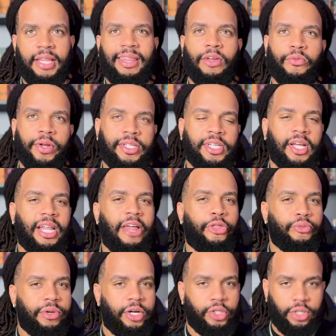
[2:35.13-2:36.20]
they retail at
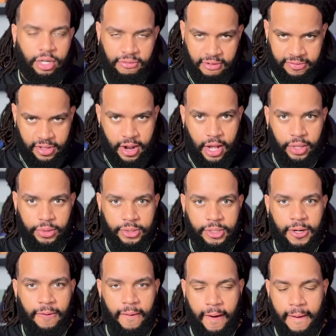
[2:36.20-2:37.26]
$350,
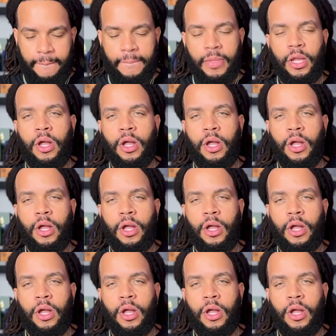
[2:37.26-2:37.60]
right?